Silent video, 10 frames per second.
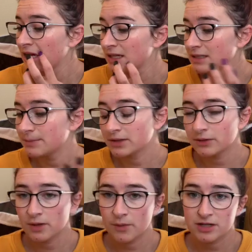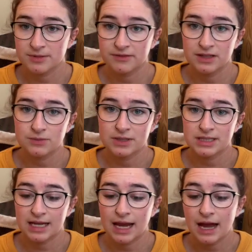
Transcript: Typically only wash my face once a day.